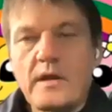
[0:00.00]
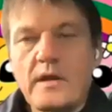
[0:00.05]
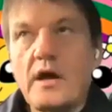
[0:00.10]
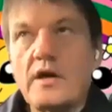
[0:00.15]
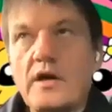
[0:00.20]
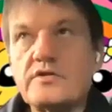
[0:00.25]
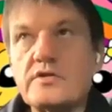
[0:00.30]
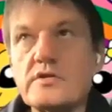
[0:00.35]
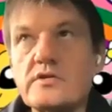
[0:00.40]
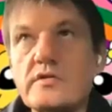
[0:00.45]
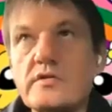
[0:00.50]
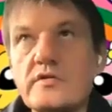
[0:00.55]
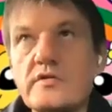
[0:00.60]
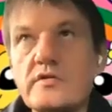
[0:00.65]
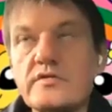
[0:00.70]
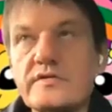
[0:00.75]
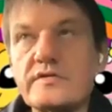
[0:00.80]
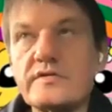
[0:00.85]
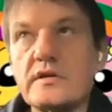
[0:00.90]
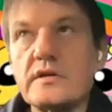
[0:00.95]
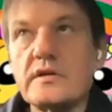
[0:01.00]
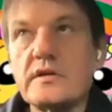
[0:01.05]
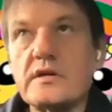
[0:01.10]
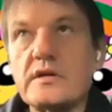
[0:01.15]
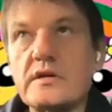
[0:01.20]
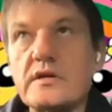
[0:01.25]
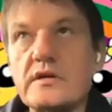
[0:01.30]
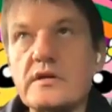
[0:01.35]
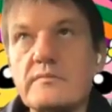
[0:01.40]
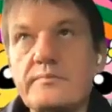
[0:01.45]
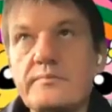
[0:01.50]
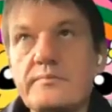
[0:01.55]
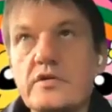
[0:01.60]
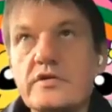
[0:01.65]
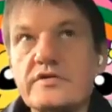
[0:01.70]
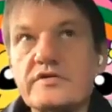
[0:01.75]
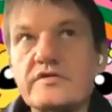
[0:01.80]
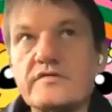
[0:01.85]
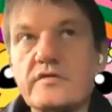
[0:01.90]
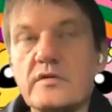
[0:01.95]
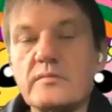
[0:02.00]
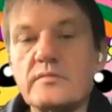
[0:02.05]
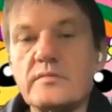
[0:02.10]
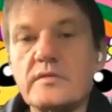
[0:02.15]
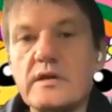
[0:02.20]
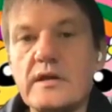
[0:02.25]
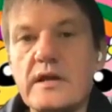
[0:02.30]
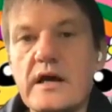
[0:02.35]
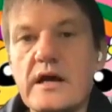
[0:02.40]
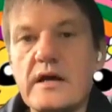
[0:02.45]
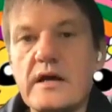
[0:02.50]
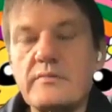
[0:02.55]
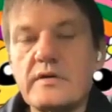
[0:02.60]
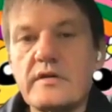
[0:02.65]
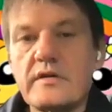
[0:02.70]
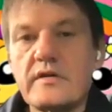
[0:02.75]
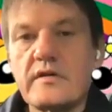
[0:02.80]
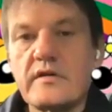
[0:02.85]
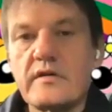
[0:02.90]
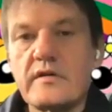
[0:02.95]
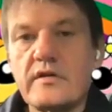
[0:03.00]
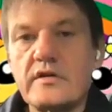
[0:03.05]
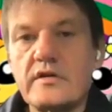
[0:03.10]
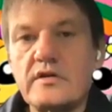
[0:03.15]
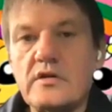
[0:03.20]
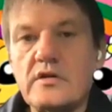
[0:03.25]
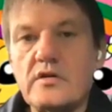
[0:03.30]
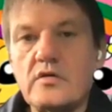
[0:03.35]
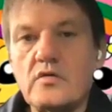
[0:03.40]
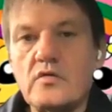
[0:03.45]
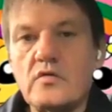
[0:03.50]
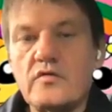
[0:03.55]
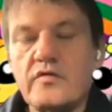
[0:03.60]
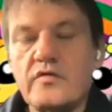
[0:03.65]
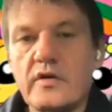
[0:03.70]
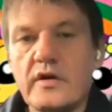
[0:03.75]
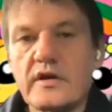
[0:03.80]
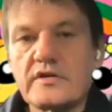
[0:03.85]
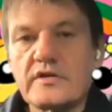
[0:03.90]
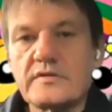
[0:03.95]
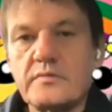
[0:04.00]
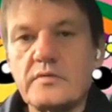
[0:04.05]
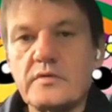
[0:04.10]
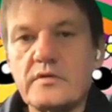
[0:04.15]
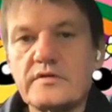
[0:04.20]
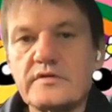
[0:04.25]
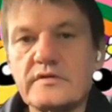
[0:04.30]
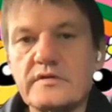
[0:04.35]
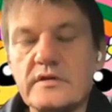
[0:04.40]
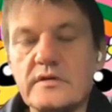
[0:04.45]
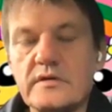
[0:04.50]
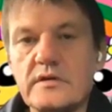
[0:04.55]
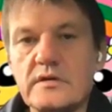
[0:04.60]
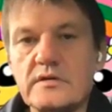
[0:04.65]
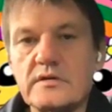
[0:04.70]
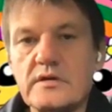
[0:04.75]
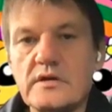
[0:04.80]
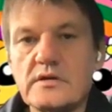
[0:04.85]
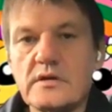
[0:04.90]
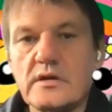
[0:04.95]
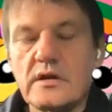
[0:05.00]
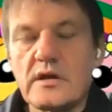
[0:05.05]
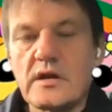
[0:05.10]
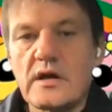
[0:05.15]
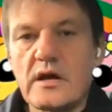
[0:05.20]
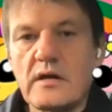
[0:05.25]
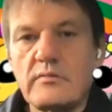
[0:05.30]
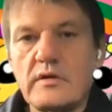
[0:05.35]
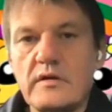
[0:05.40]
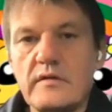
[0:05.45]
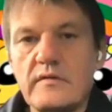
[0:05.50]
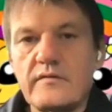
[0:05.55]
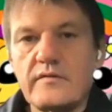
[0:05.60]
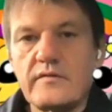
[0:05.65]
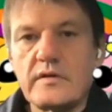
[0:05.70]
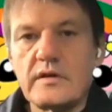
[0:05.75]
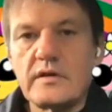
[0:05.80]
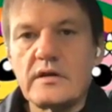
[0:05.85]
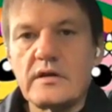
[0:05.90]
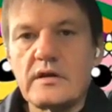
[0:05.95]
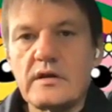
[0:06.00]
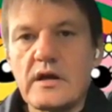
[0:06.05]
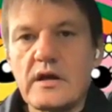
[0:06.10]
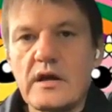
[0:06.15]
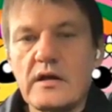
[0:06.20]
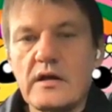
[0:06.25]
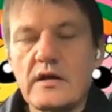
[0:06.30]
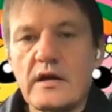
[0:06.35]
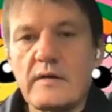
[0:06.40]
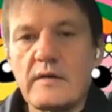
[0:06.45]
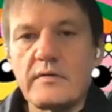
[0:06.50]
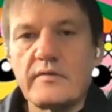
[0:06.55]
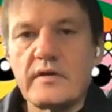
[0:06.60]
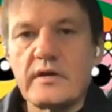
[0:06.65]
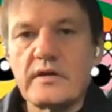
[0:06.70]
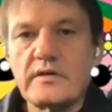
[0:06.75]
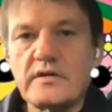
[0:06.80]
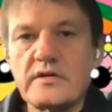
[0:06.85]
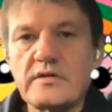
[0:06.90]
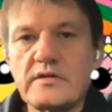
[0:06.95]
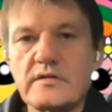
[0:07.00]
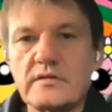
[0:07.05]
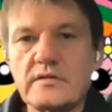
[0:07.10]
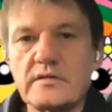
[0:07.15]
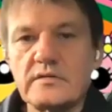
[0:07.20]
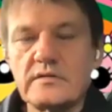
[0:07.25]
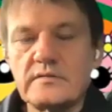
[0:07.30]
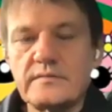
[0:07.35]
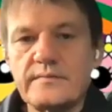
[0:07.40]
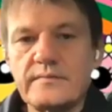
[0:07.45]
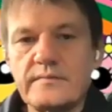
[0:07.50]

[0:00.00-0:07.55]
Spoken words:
And do you use the books from the library, the new phonics books in the digital library in Happy Valley Digital?